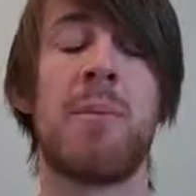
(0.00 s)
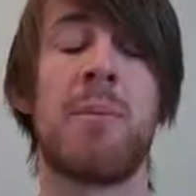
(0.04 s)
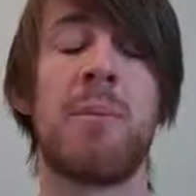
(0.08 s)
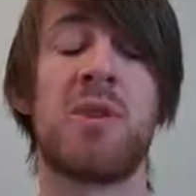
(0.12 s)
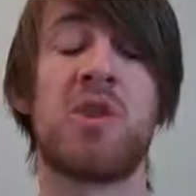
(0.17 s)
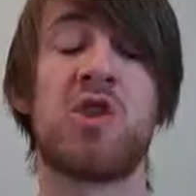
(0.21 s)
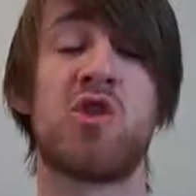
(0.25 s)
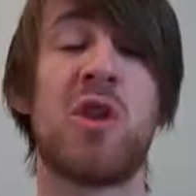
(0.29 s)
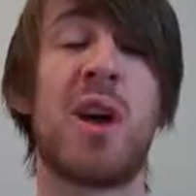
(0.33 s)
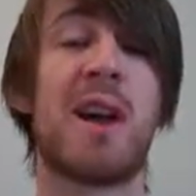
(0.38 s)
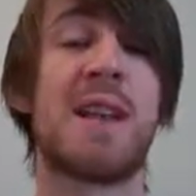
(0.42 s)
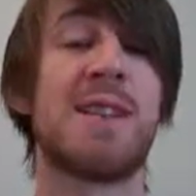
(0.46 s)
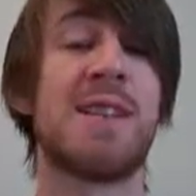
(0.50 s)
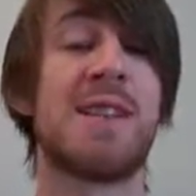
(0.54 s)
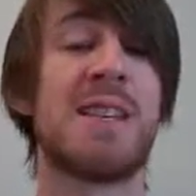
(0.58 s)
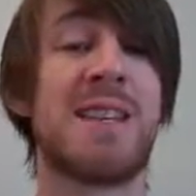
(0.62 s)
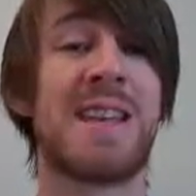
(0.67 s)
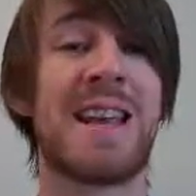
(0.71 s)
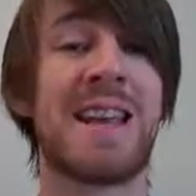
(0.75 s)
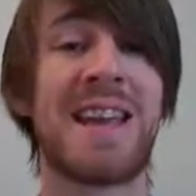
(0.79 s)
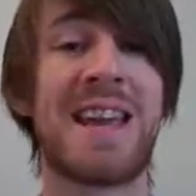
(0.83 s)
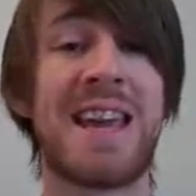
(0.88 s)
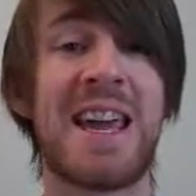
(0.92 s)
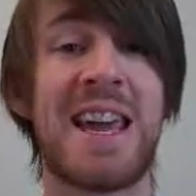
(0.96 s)
Strategy is
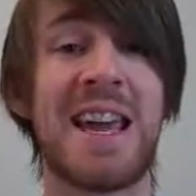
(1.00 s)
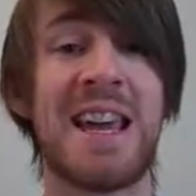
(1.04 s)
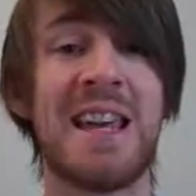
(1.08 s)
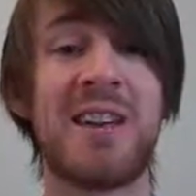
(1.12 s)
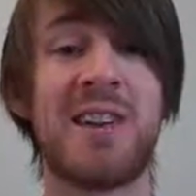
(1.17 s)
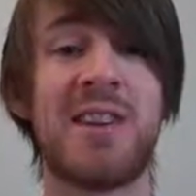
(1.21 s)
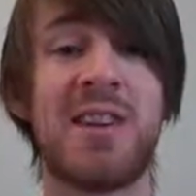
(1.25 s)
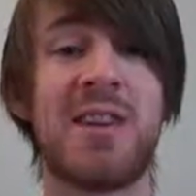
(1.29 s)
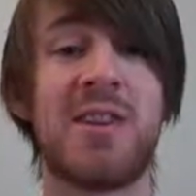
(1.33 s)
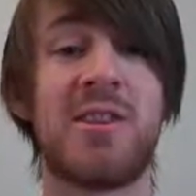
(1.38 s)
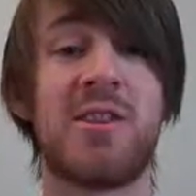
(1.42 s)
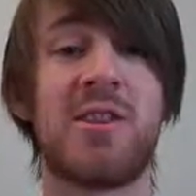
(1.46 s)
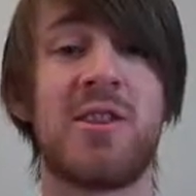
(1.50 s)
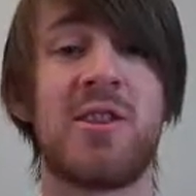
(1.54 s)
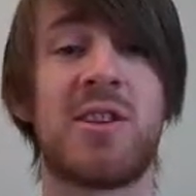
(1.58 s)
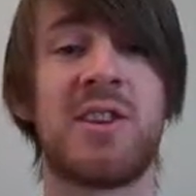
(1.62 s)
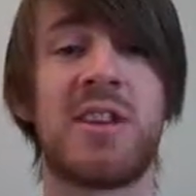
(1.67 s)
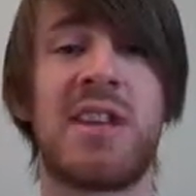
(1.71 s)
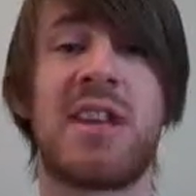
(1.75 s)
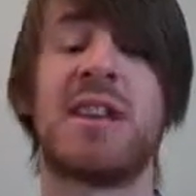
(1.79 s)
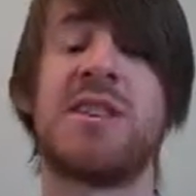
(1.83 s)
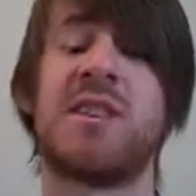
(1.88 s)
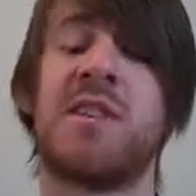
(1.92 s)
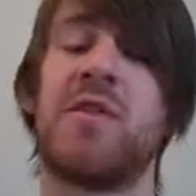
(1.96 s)
a key to the
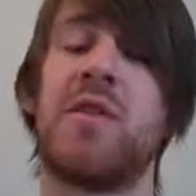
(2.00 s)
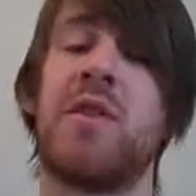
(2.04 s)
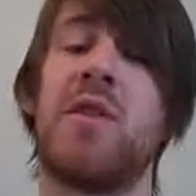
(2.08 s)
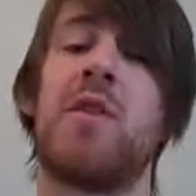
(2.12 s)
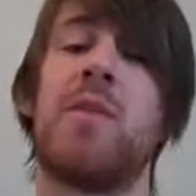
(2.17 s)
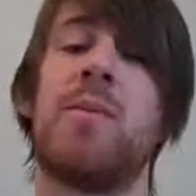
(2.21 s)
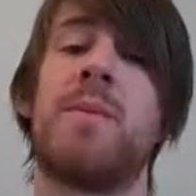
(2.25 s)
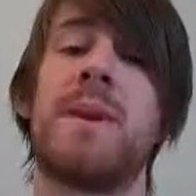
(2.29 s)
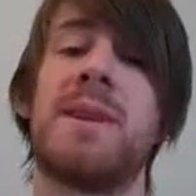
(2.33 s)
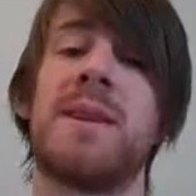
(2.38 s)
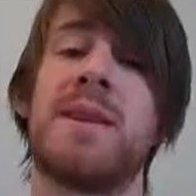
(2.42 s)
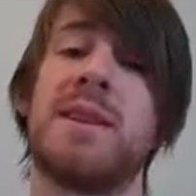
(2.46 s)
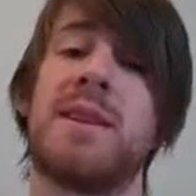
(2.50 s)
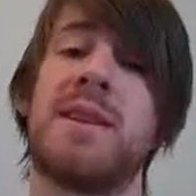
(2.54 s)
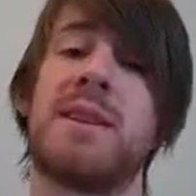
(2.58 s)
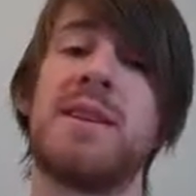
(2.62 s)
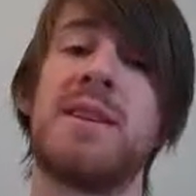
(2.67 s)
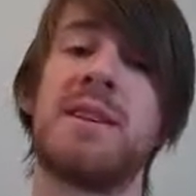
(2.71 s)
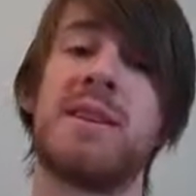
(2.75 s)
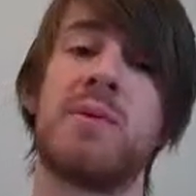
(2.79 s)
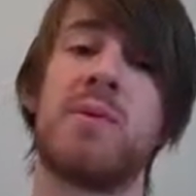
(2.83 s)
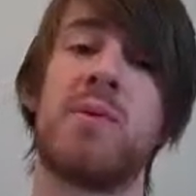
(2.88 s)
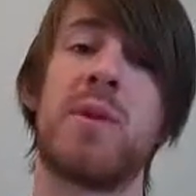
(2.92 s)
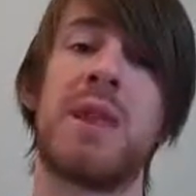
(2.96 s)
success of all
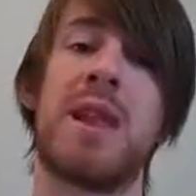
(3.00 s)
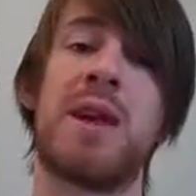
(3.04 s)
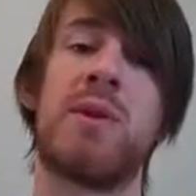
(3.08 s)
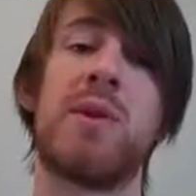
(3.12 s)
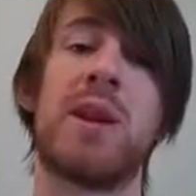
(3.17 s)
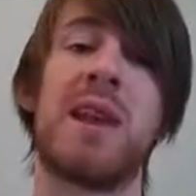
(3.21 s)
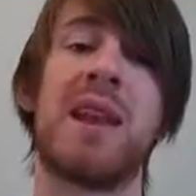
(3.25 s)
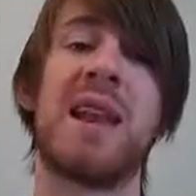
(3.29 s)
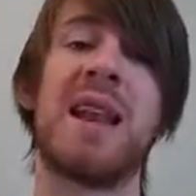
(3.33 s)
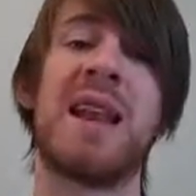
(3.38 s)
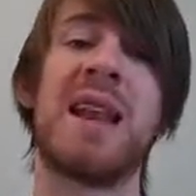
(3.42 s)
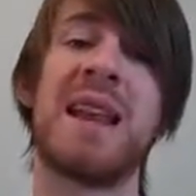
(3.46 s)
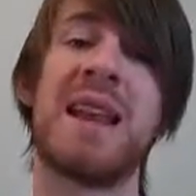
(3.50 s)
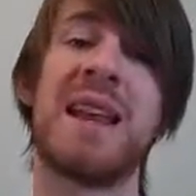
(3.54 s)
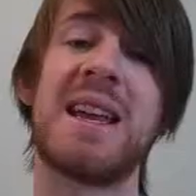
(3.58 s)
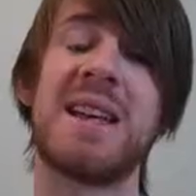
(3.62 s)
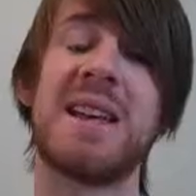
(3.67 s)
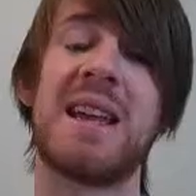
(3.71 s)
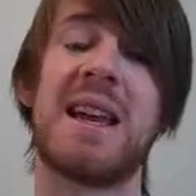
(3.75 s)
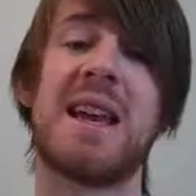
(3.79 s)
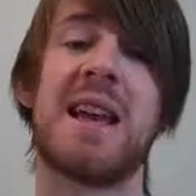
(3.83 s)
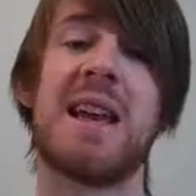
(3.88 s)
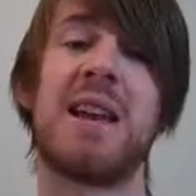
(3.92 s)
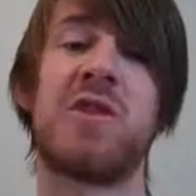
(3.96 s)
businesses. Without a clear
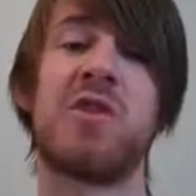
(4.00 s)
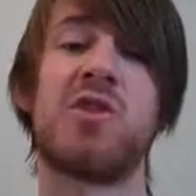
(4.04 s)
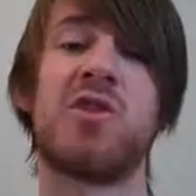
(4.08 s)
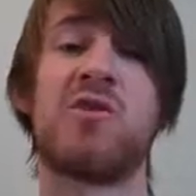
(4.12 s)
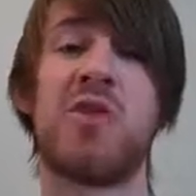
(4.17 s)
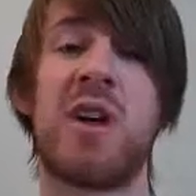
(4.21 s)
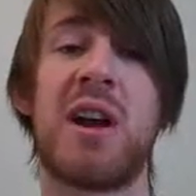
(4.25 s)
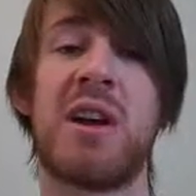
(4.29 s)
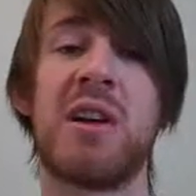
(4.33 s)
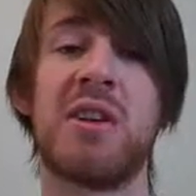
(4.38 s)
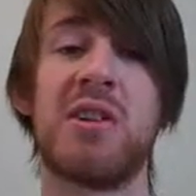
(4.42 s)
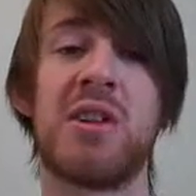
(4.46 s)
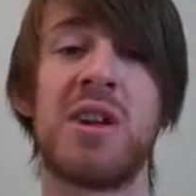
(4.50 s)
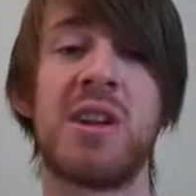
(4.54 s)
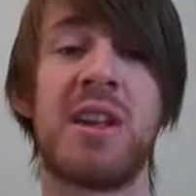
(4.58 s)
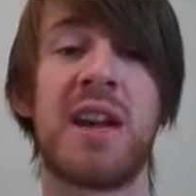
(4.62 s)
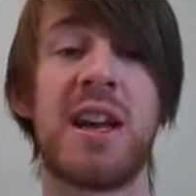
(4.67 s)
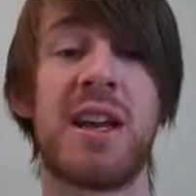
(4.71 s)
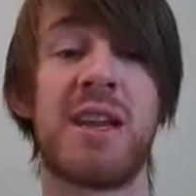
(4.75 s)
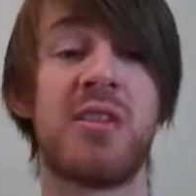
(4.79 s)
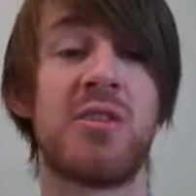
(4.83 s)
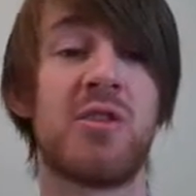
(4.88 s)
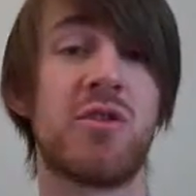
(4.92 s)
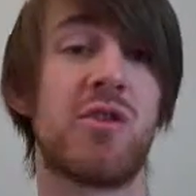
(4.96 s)
strategy
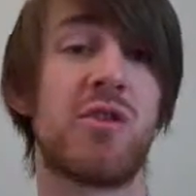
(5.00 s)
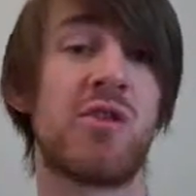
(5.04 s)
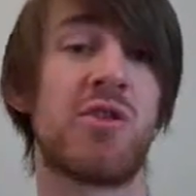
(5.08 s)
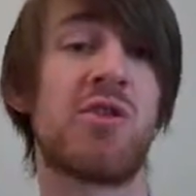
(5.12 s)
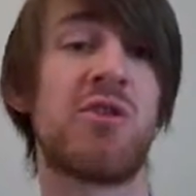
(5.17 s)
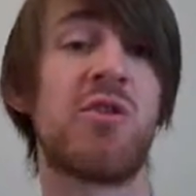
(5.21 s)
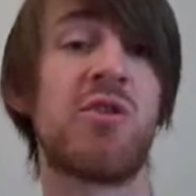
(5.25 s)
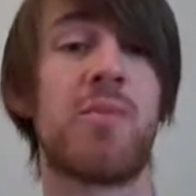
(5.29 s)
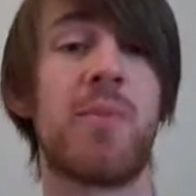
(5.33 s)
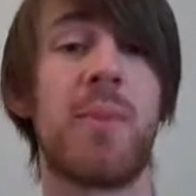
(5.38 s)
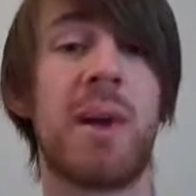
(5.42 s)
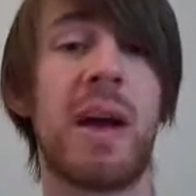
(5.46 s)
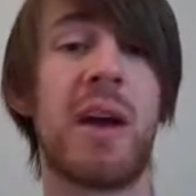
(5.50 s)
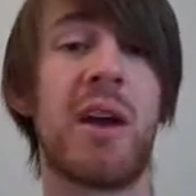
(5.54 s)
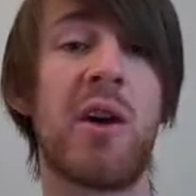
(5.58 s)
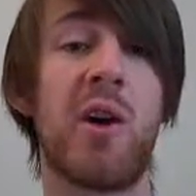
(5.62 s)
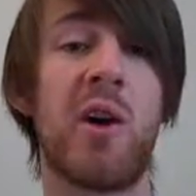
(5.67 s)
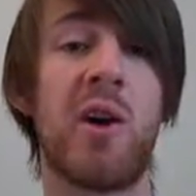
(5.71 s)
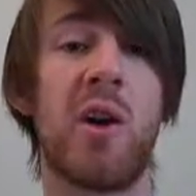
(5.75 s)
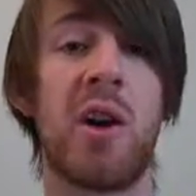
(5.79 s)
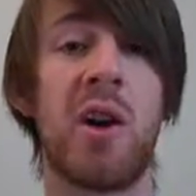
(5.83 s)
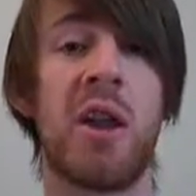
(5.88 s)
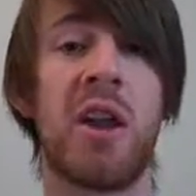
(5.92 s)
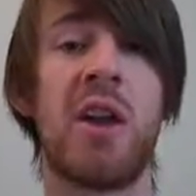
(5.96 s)
that is understood by
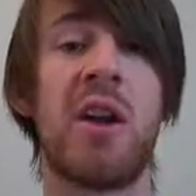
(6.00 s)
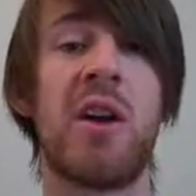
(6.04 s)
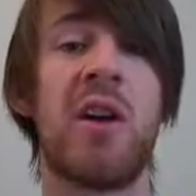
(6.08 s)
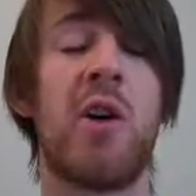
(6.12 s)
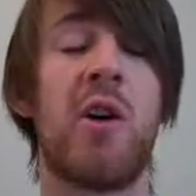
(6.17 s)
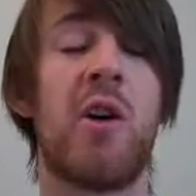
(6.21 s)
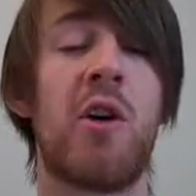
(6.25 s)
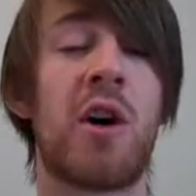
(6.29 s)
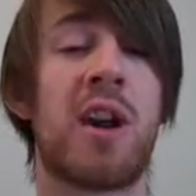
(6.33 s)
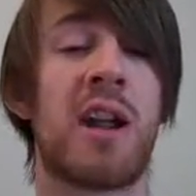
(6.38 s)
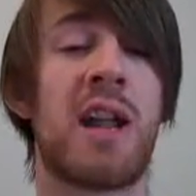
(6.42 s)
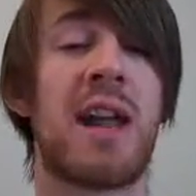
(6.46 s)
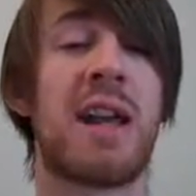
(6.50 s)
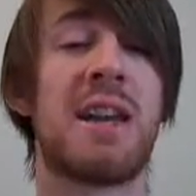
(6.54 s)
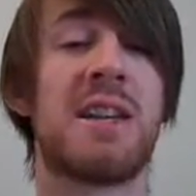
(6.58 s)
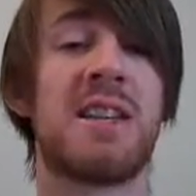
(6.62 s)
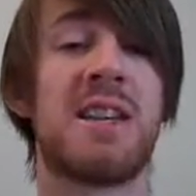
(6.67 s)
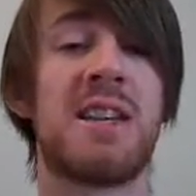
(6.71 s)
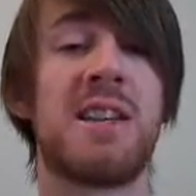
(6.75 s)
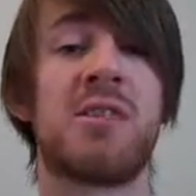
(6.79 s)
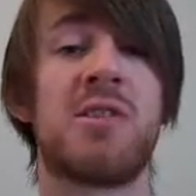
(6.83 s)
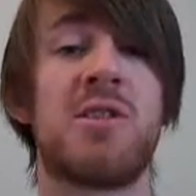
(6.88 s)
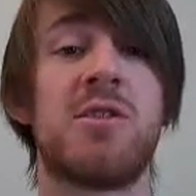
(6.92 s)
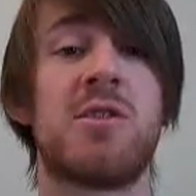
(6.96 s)
all,
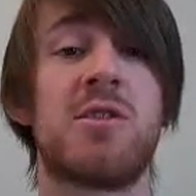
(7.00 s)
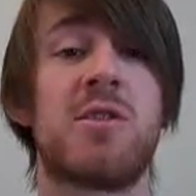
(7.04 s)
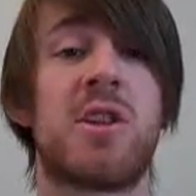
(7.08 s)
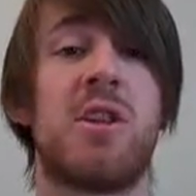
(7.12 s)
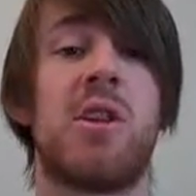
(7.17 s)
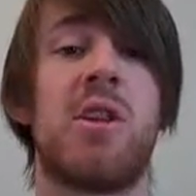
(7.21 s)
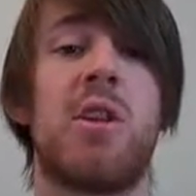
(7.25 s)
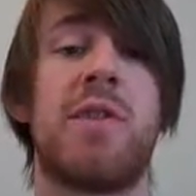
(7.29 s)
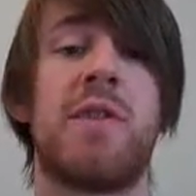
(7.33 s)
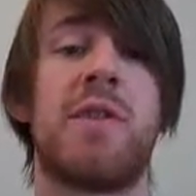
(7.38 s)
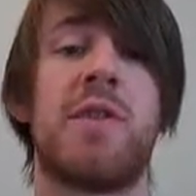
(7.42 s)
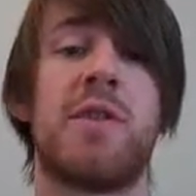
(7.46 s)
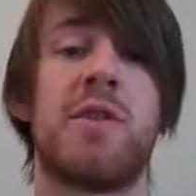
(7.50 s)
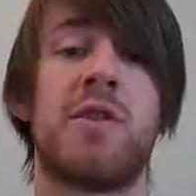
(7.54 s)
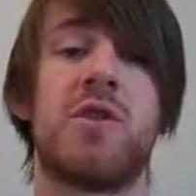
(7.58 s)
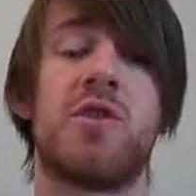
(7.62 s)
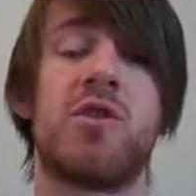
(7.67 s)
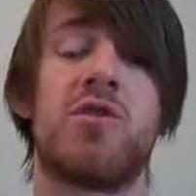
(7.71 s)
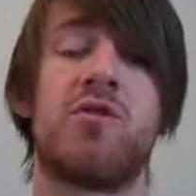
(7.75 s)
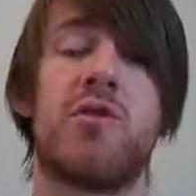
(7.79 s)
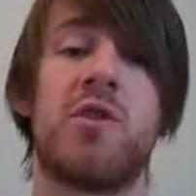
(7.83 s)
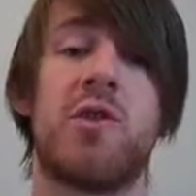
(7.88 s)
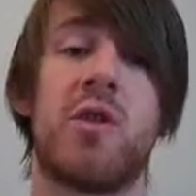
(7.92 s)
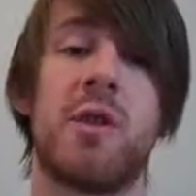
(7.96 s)
organisations can often
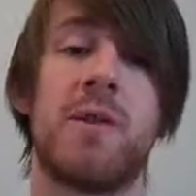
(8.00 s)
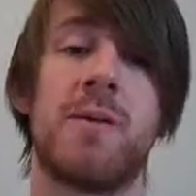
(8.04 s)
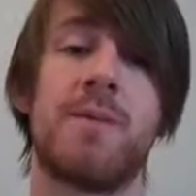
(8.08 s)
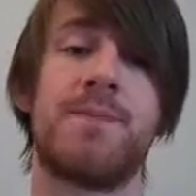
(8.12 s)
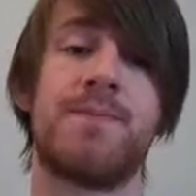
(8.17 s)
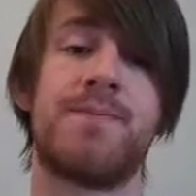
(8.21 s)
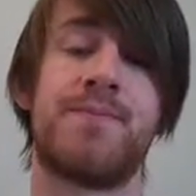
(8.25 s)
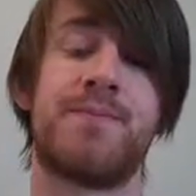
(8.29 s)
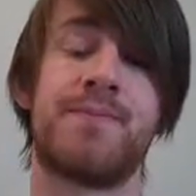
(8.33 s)
struggle.